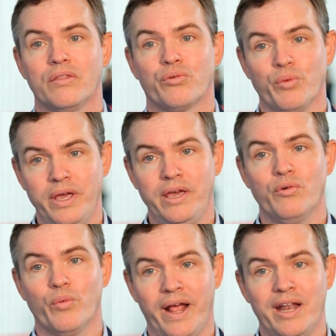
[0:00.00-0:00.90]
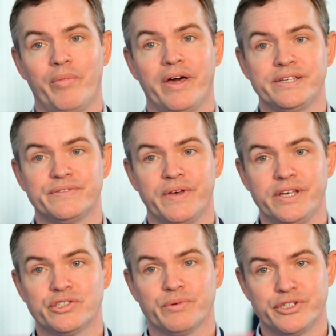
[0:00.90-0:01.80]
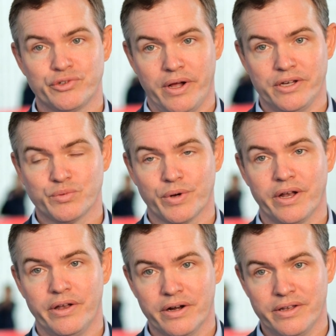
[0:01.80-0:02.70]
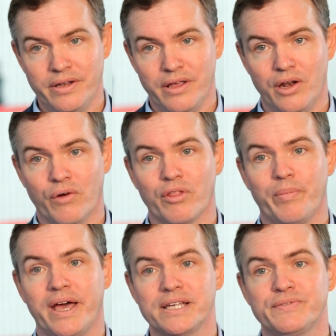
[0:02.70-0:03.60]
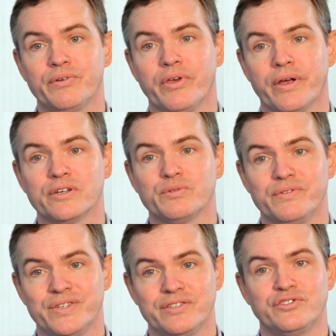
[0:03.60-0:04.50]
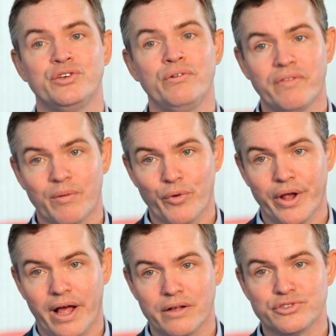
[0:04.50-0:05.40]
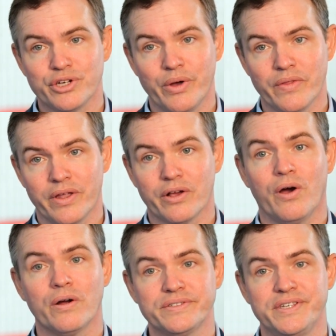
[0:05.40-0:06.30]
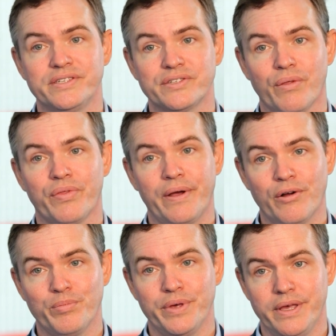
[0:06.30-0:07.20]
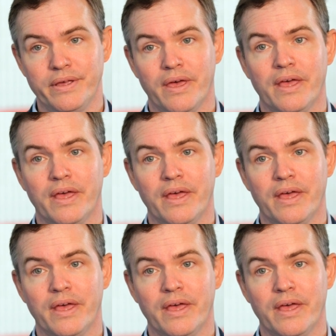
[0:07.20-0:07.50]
Three randomized phase three trials were conducted, and over the past few years, we've seen two of them read out showing that CAR T cell therapy,